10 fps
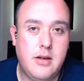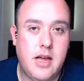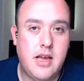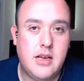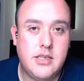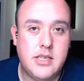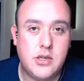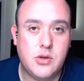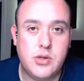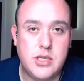uh,
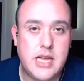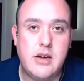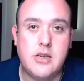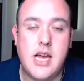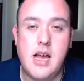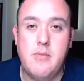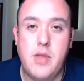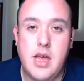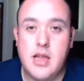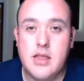Central Standard Time,
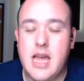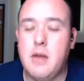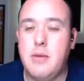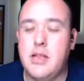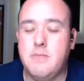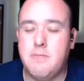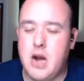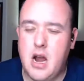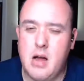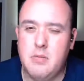that'll be the
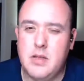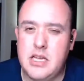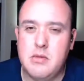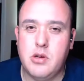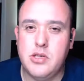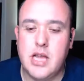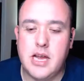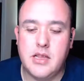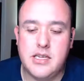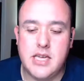probably the most
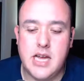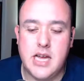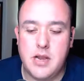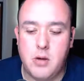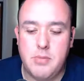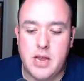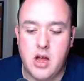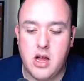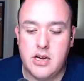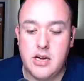likely time that I'll
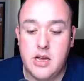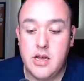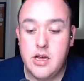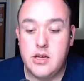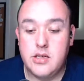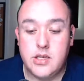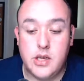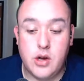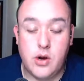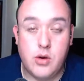be on.
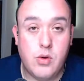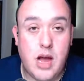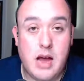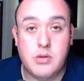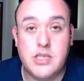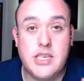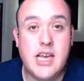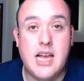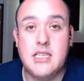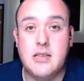So I will see
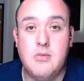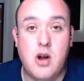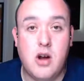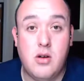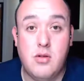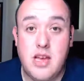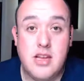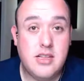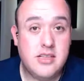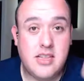you guys tomorrow.
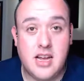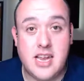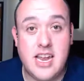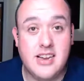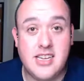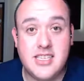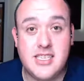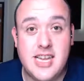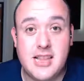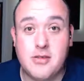Again, this is
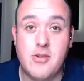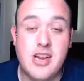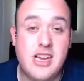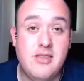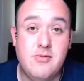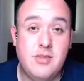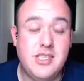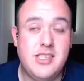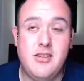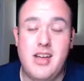day three. We
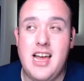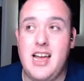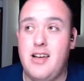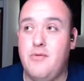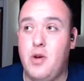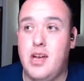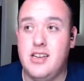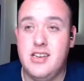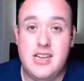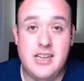still have what
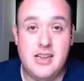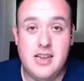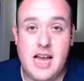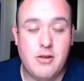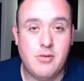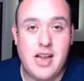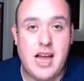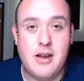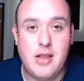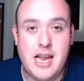I don't
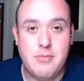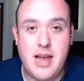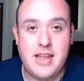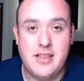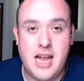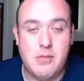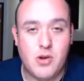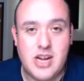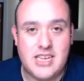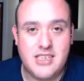I don't like math. Nine more
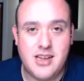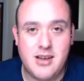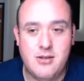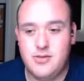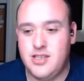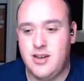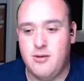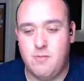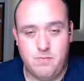days to go. So